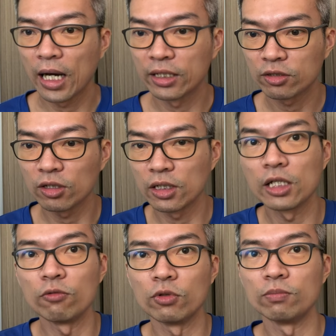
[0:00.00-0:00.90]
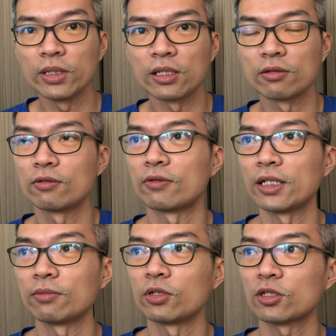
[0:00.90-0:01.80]
I thought it would be,
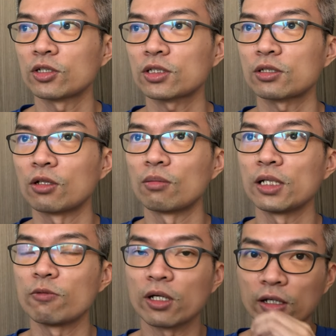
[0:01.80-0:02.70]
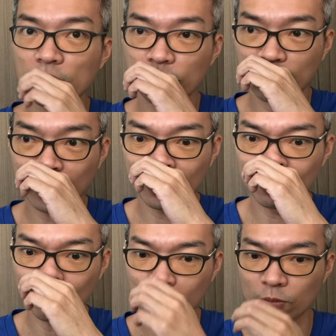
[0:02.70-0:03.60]
right? Because normally when you have a
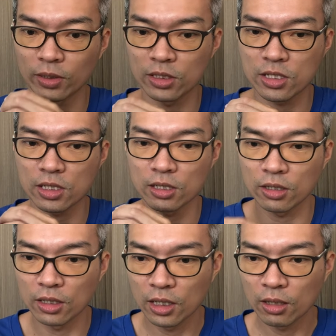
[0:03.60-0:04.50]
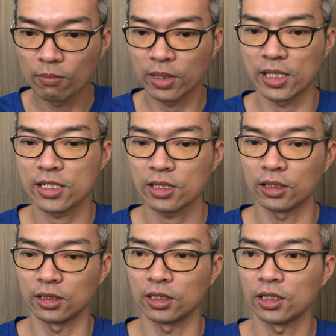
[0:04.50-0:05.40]
higher occupancy plus
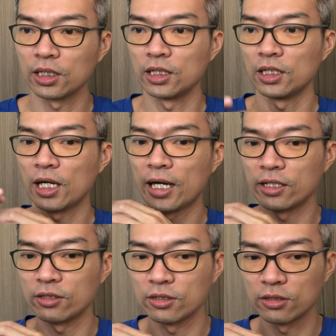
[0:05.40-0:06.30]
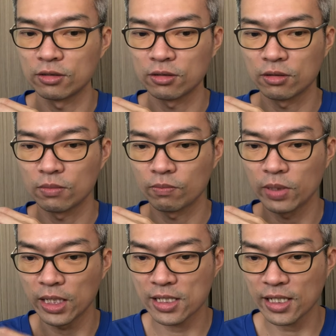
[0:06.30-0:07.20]
a higher
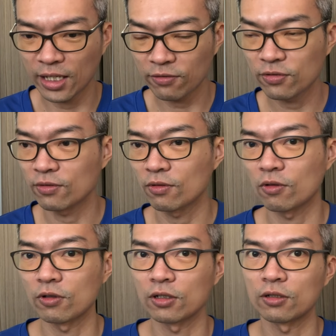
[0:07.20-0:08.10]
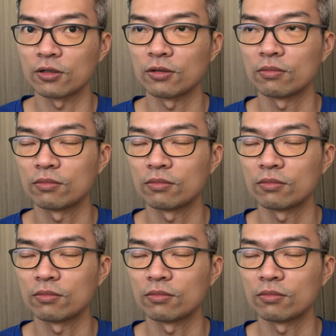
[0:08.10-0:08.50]
PSF or